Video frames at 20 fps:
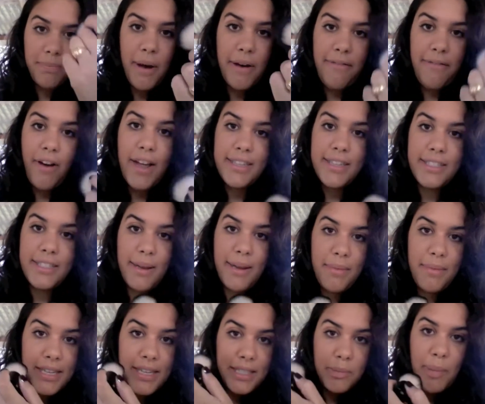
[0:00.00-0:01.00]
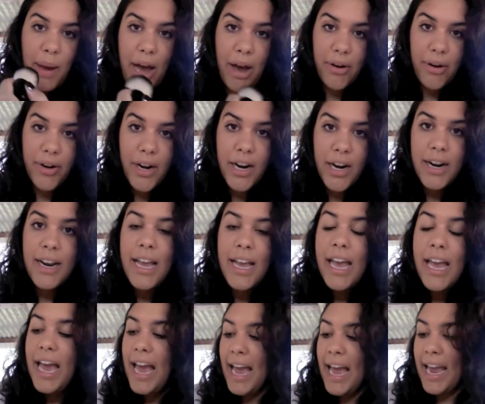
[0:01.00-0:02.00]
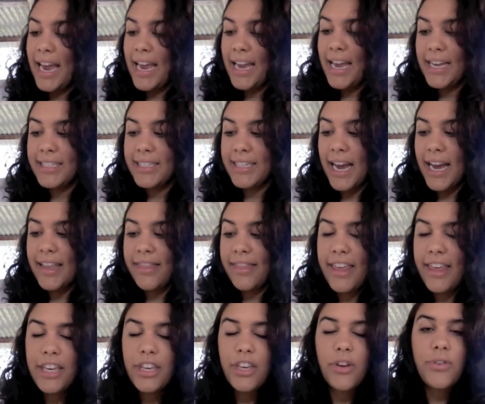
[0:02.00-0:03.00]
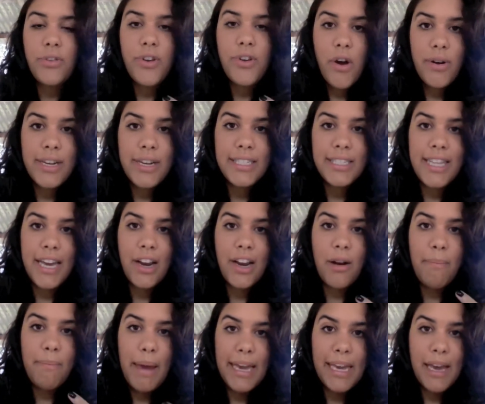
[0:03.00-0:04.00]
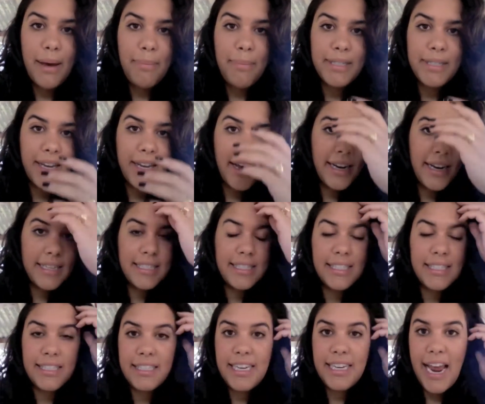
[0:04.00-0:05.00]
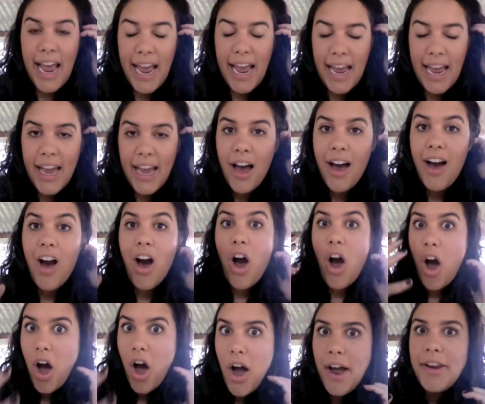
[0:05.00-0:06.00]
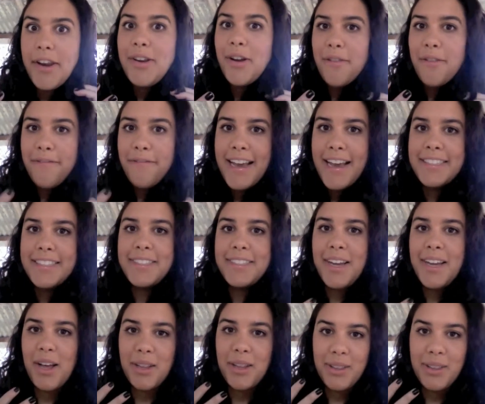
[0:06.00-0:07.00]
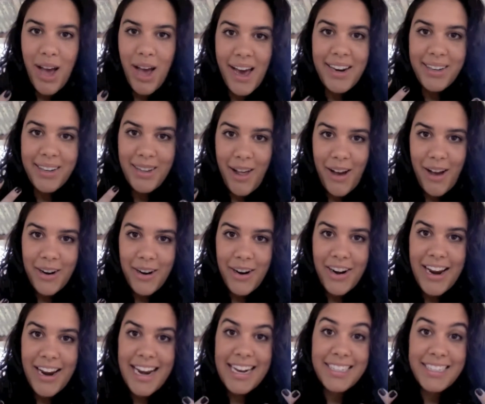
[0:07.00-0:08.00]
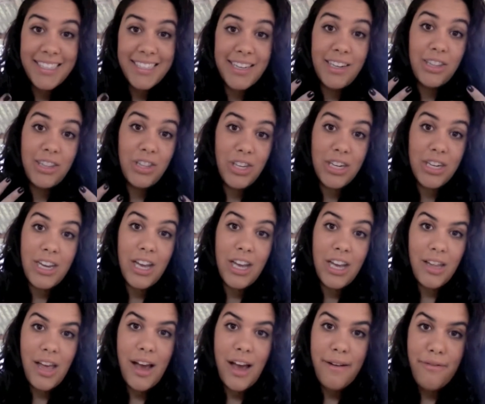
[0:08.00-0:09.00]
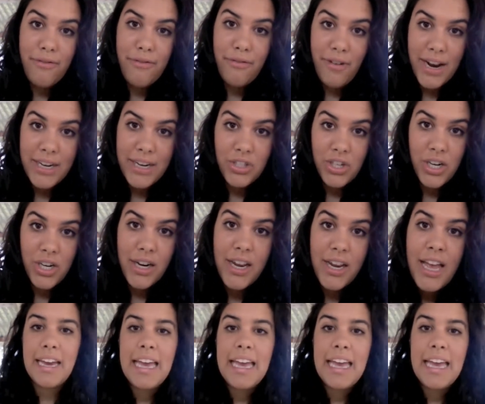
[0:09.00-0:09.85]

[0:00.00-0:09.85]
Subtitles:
buff on some of this powder. And I think you'll notice that your makeup is going to stay on your face a lot longer and it's going to look a lot fresher.